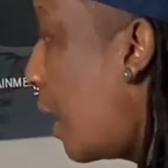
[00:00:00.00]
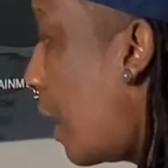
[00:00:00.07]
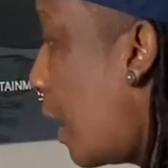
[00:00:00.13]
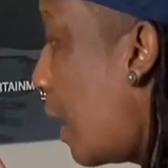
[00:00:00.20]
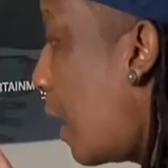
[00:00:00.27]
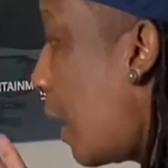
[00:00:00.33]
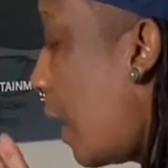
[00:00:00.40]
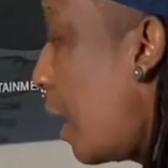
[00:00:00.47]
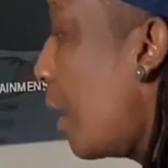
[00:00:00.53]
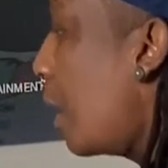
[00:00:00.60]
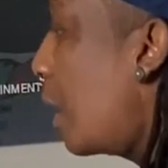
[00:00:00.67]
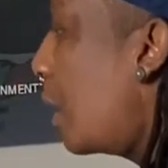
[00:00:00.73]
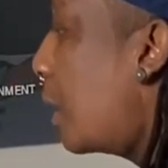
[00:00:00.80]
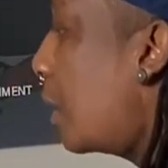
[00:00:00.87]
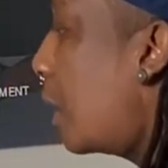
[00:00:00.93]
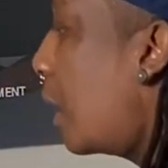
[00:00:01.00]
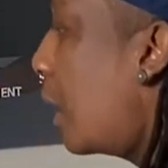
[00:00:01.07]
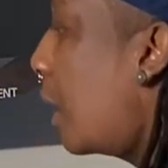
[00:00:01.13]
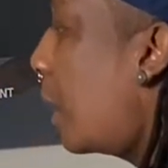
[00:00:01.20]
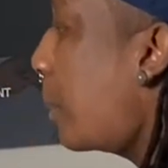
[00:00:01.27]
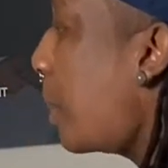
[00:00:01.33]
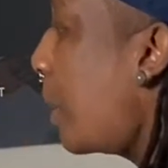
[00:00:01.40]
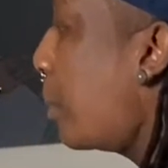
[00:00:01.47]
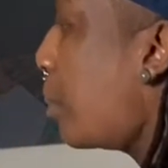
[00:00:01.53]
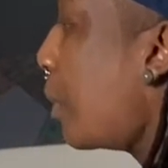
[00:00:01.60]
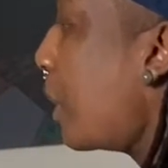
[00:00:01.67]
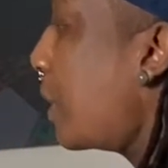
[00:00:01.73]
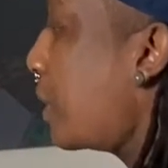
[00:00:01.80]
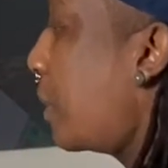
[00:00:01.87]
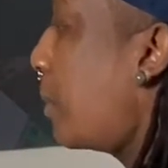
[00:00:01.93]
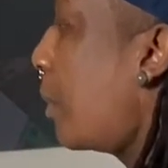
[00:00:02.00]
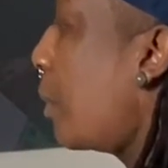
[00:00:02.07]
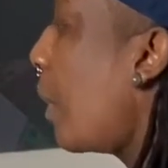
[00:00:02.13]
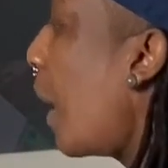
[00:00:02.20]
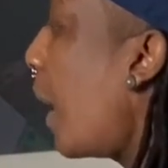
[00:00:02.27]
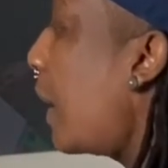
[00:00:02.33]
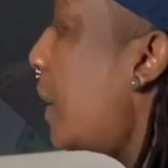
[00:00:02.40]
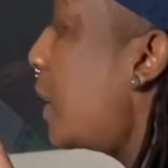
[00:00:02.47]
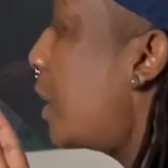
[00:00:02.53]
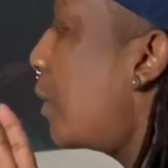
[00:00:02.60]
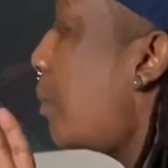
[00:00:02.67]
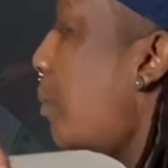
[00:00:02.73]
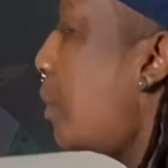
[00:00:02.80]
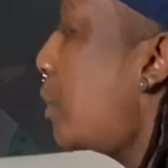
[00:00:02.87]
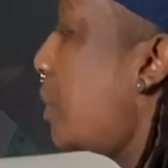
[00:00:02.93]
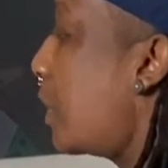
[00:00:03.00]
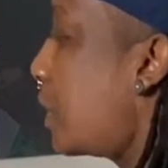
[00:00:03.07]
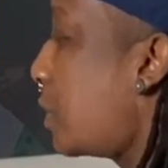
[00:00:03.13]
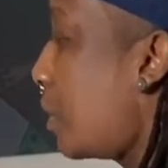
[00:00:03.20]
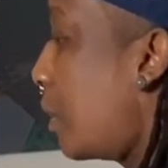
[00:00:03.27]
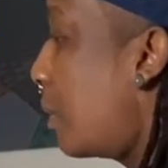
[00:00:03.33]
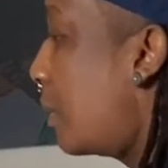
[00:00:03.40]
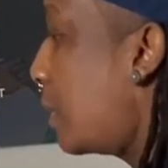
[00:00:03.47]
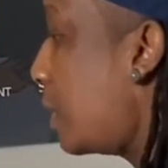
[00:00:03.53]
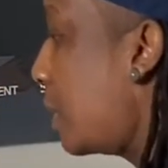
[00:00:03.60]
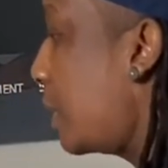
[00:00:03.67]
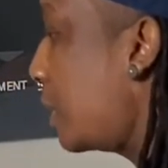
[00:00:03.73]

it brings a variety of music services